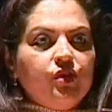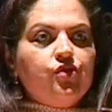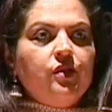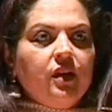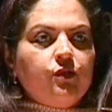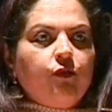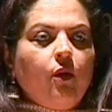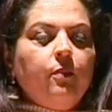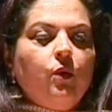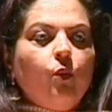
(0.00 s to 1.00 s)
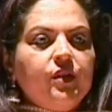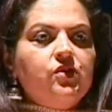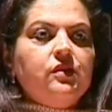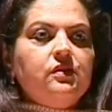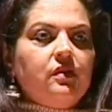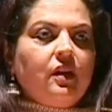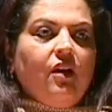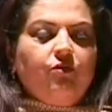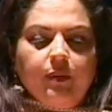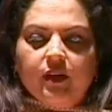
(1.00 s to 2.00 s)
originate from, which is the
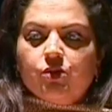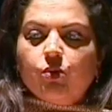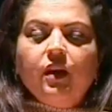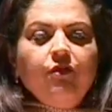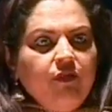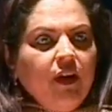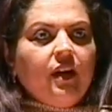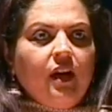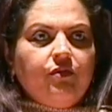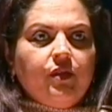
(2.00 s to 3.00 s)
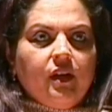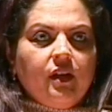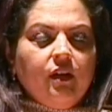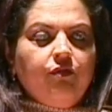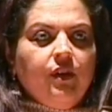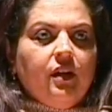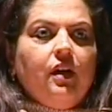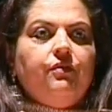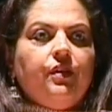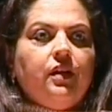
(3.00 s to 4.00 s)
government. So if you're
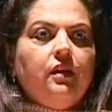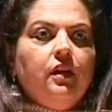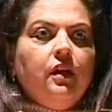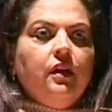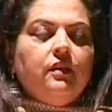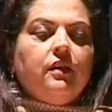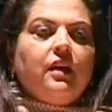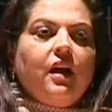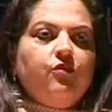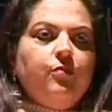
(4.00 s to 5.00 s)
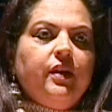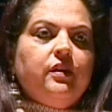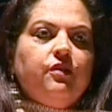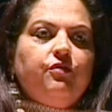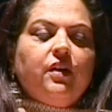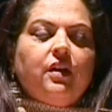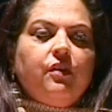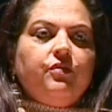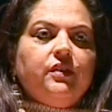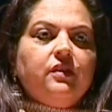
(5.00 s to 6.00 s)
covering the government, if you're
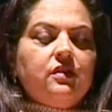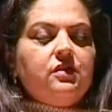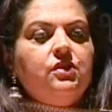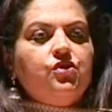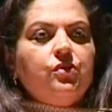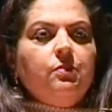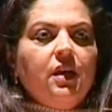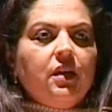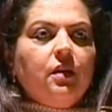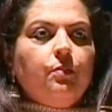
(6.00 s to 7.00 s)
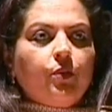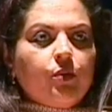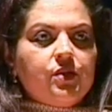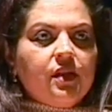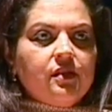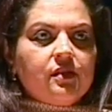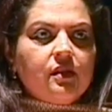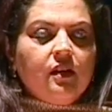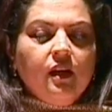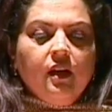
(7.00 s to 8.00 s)
covering the decision-making
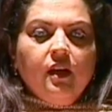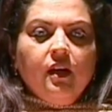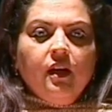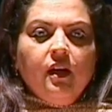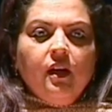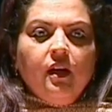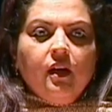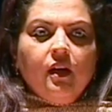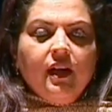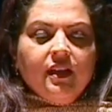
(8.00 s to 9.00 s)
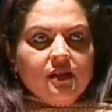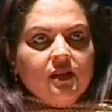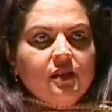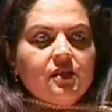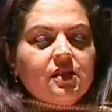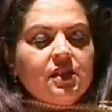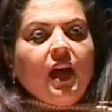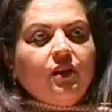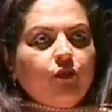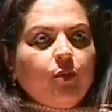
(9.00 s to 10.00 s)
process, let's
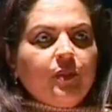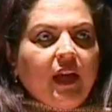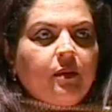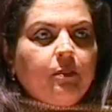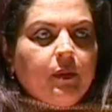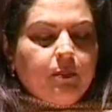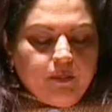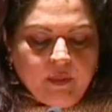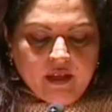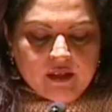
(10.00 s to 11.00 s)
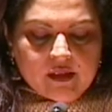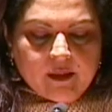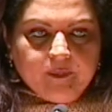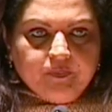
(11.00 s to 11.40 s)
start from that place.